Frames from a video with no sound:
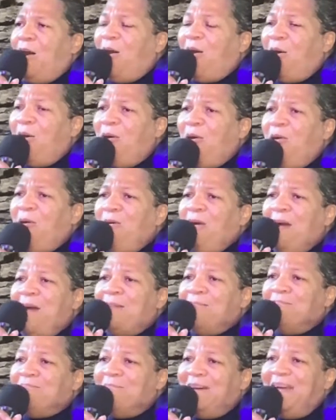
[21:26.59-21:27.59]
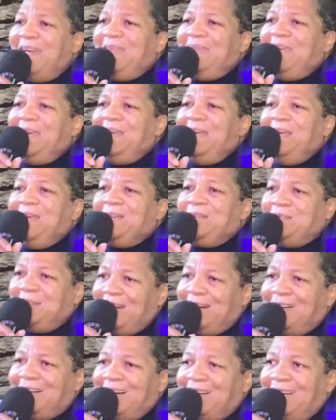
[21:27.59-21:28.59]
Almighty
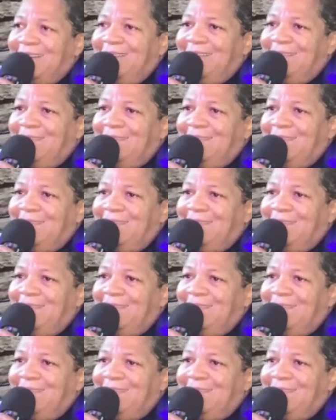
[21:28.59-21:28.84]
God.